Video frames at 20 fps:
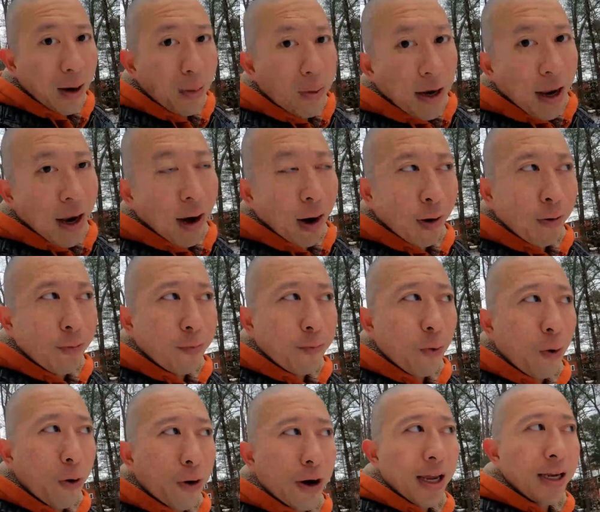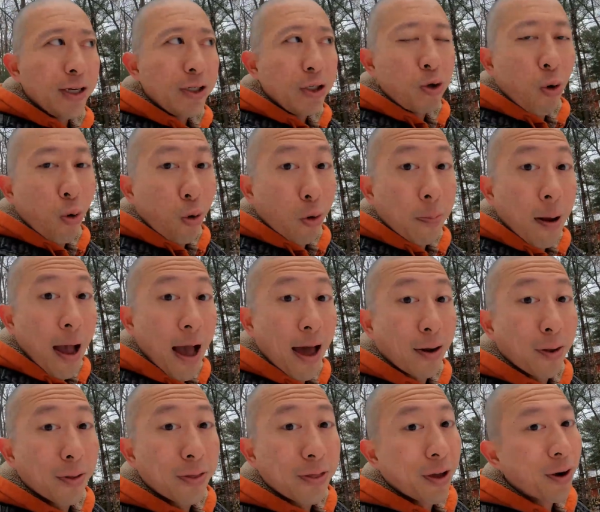would err for a shorter
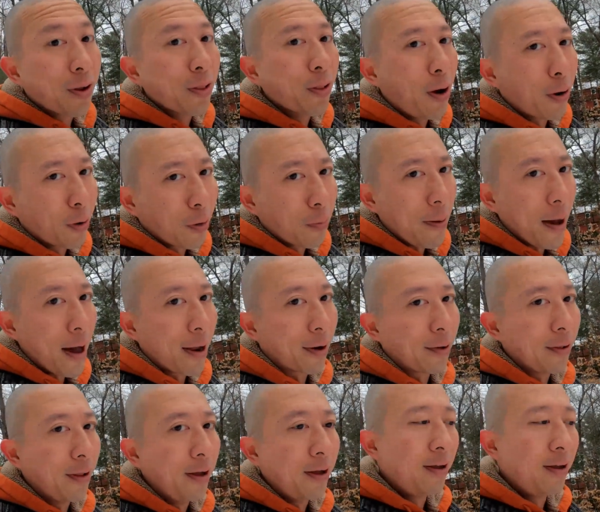paddle than a longer paddle.